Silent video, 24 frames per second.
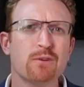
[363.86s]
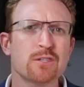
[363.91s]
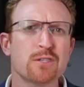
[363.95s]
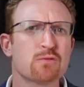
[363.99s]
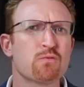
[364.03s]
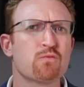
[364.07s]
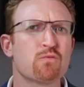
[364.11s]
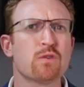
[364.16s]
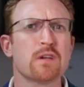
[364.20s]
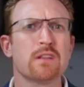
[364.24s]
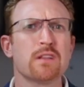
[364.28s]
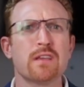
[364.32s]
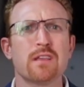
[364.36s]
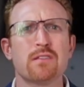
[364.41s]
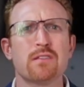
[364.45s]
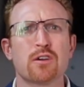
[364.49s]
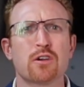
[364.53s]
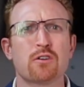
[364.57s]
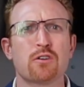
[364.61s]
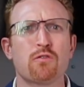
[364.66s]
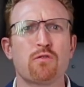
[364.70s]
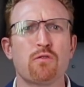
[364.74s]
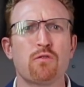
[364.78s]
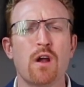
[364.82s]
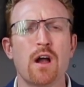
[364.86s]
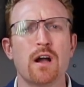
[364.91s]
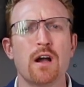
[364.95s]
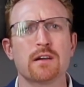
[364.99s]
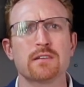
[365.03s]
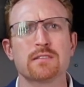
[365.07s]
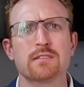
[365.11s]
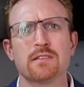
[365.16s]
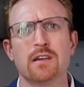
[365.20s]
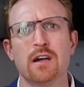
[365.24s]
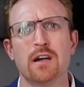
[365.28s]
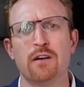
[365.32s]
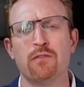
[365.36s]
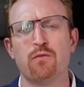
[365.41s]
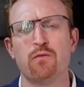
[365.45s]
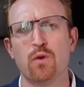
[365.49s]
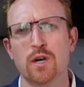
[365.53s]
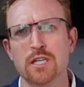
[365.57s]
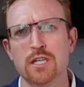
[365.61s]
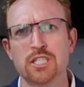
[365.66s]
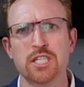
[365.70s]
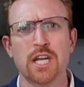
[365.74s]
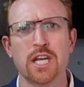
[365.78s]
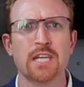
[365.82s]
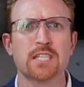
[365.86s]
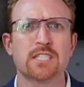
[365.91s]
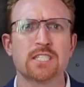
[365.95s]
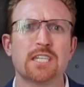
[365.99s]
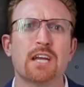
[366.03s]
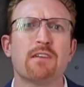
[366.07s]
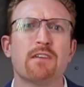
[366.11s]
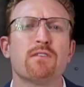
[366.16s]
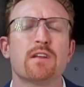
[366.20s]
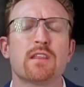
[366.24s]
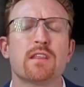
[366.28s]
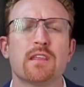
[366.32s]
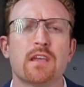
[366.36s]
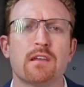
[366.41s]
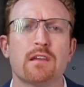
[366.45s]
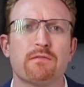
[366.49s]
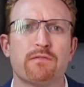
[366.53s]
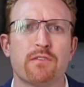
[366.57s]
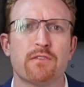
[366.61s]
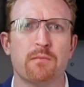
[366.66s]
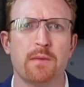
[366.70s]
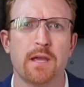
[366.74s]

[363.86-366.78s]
was really the crux of what changed everything for